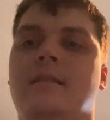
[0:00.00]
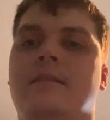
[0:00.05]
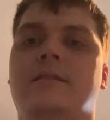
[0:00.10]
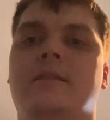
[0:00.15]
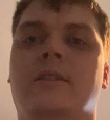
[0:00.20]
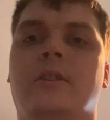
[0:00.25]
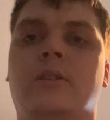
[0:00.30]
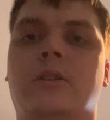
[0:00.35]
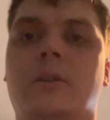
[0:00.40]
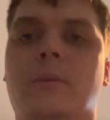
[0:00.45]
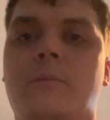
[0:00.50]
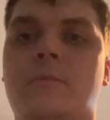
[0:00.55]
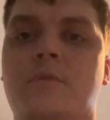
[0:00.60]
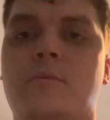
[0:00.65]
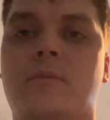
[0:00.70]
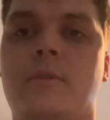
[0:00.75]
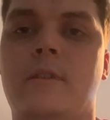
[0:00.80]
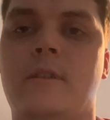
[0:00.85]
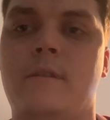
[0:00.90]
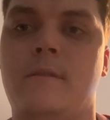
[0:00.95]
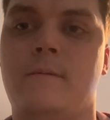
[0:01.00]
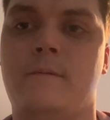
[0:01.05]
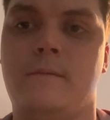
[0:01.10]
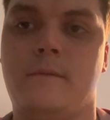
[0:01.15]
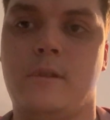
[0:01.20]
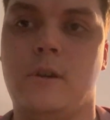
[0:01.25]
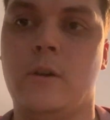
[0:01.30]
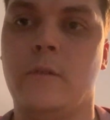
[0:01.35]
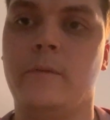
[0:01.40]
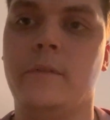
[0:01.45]
so it comes with
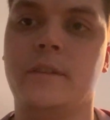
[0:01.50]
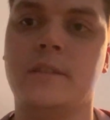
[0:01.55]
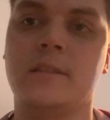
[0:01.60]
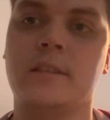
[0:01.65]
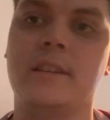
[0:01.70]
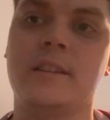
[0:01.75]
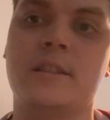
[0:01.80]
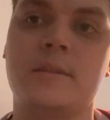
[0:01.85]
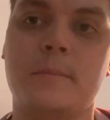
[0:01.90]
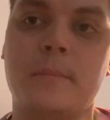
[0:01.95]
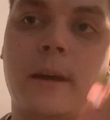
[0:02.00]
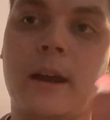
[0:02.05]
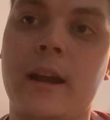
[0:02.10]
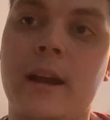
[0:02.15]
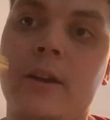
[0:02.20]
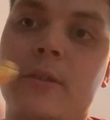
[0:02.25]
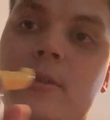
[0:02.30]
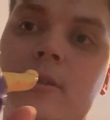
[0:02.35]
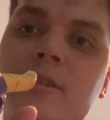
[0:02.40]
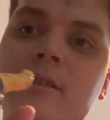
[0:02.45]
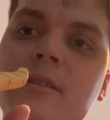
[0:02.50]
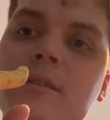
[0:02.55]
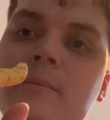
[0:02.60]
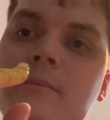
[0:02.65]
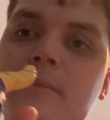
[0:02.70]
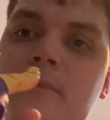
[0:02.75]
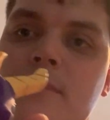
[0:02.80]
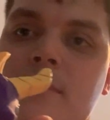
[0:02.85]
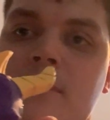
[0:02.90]
obviously Spyro.